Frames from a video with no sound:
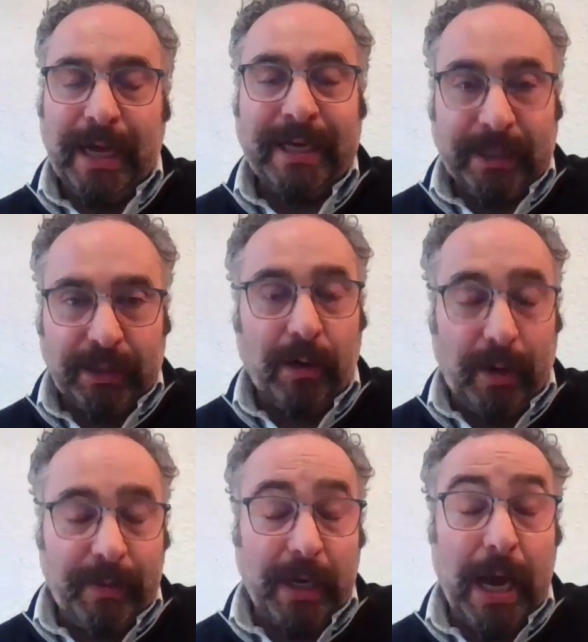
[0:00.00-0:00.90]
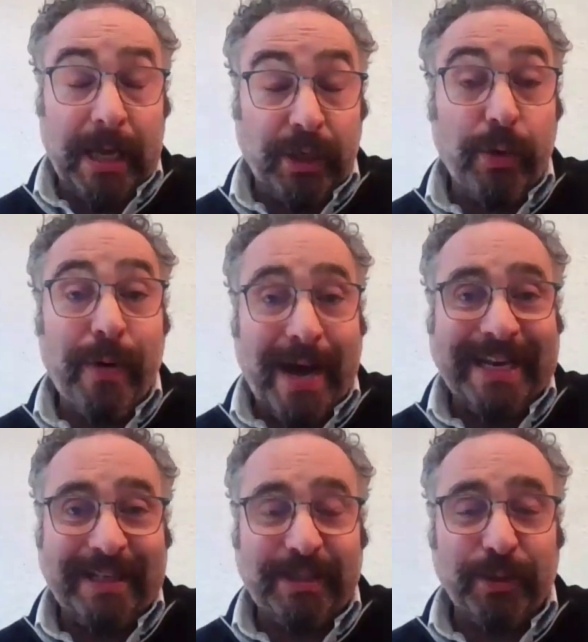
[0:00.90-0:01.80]
I know
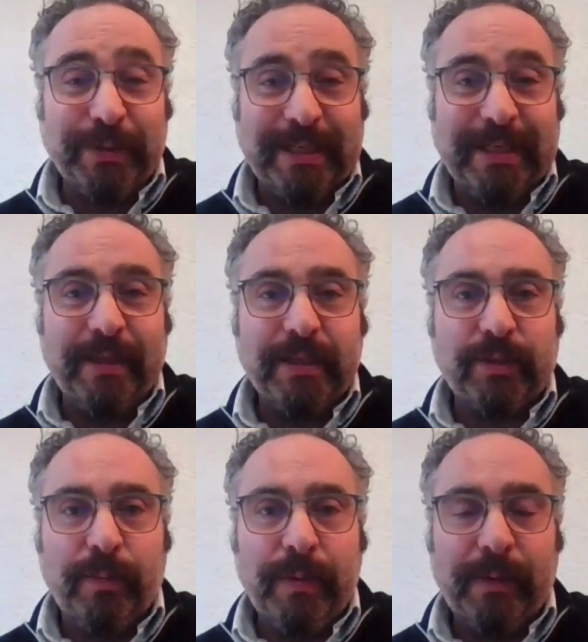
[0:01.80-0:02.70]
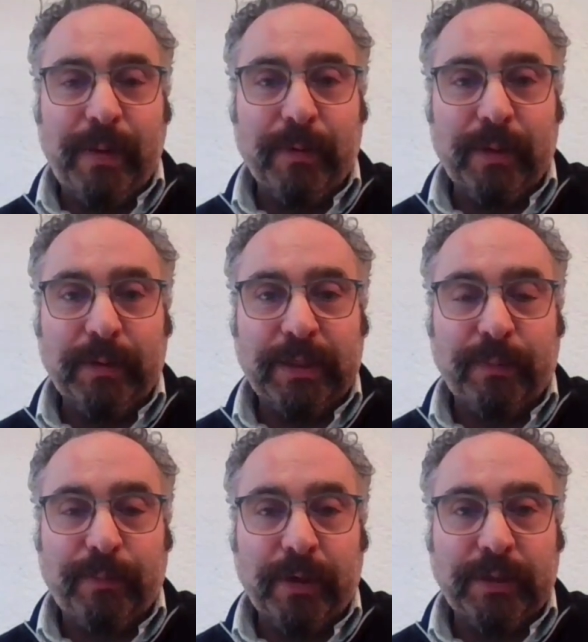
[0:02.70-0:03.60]
anecdotally that so many people are
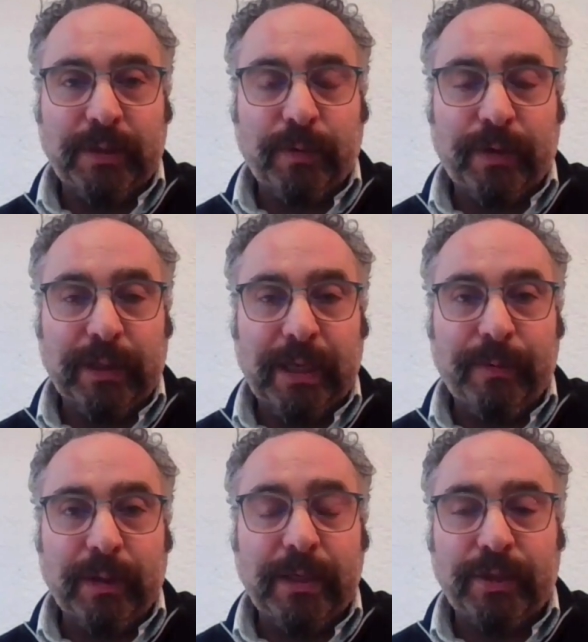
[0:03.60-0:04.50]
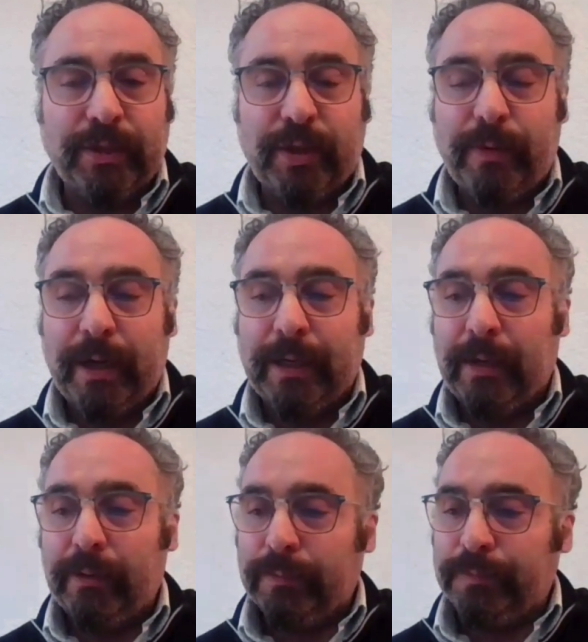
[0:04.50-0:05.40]
disappointed with the Labour leadership right
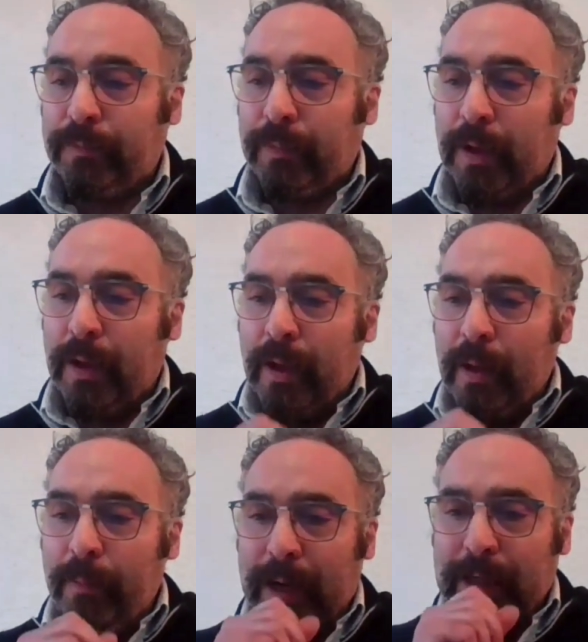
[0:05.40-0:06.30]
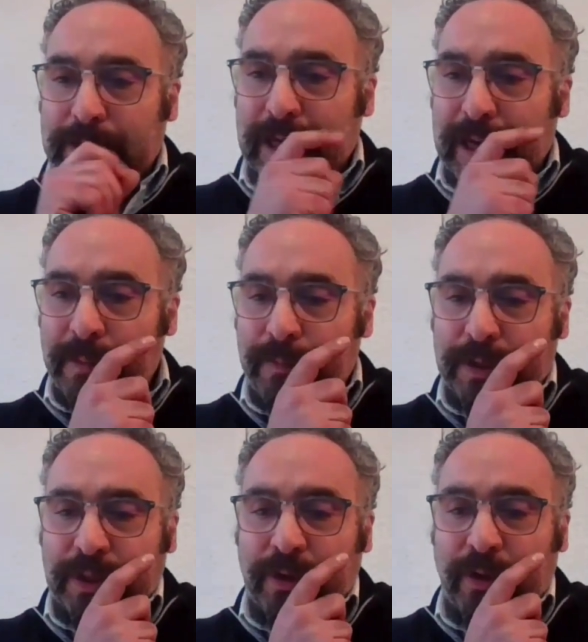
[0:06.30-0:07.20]
now, but
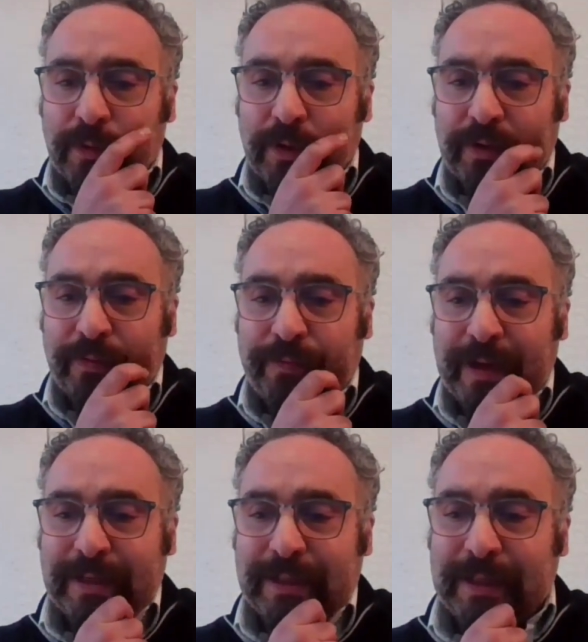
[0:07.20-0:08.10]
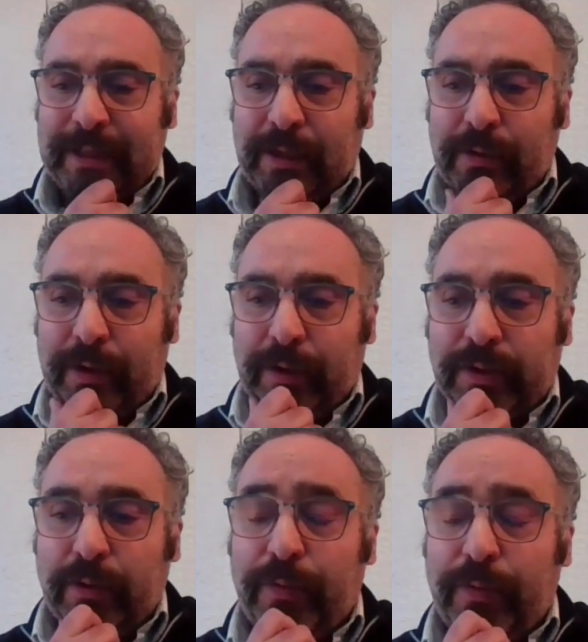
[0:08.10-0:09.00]
there's an awful lot of fence sitting going
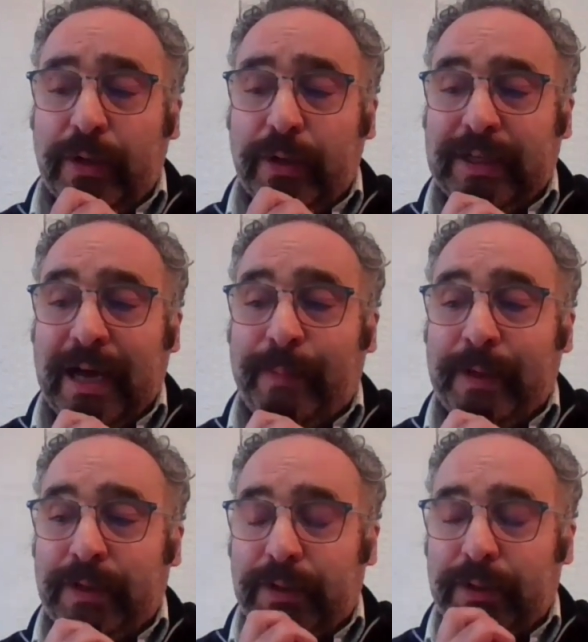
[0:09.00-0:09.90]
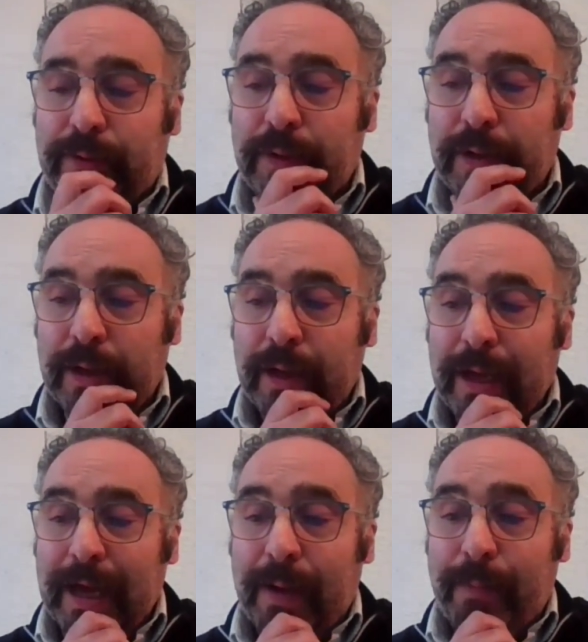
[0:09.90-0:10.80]
on. So if we could tap into
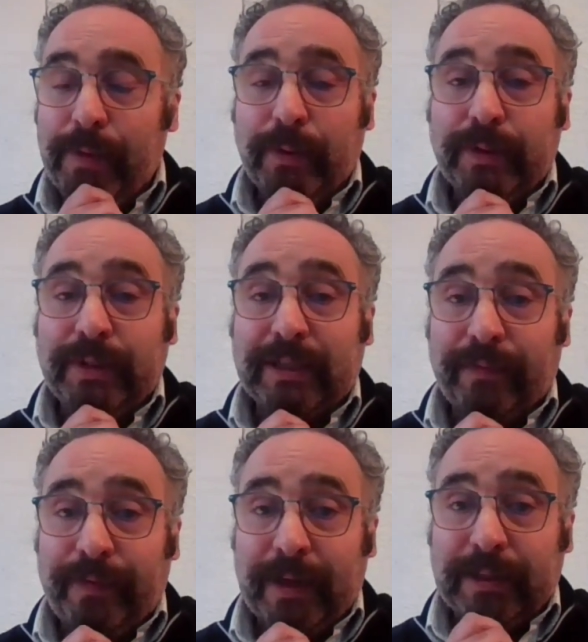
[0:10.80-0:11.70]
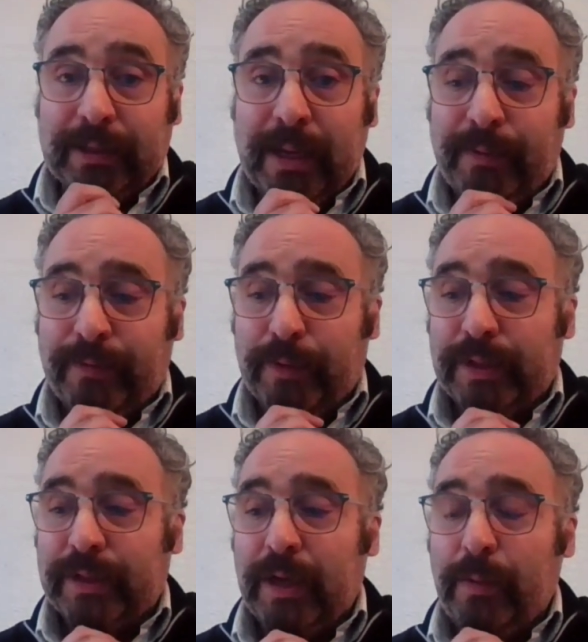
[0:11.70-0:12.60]
those disaffected Labour
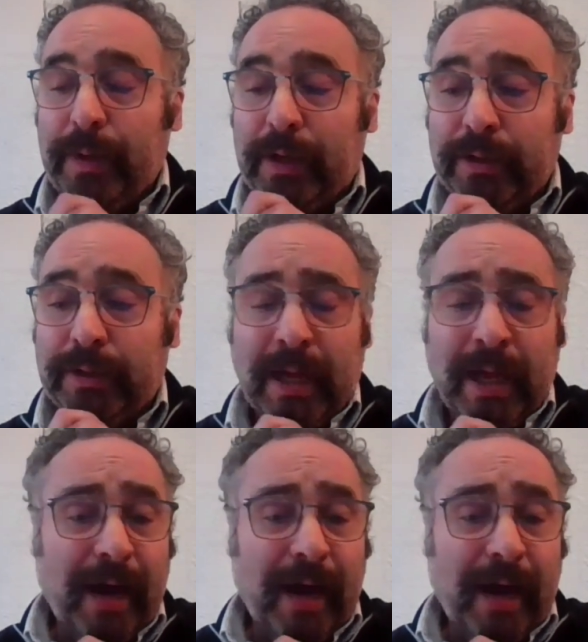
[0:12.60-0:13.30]
voters, that would be good.